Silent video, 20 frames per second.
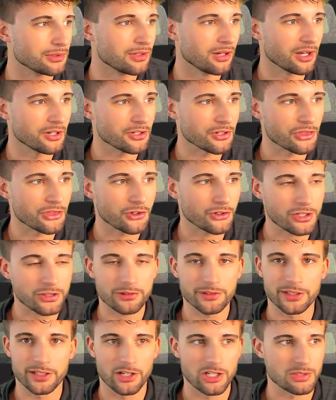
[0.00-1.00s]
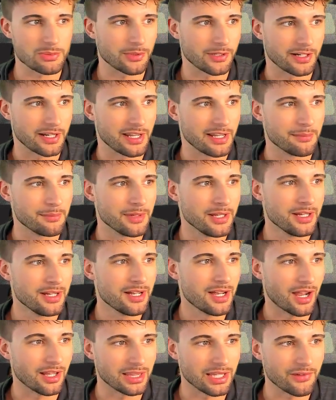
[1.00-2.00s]
133 yards per game,
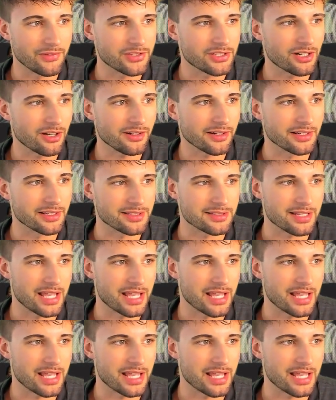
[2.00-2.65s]
11 targets,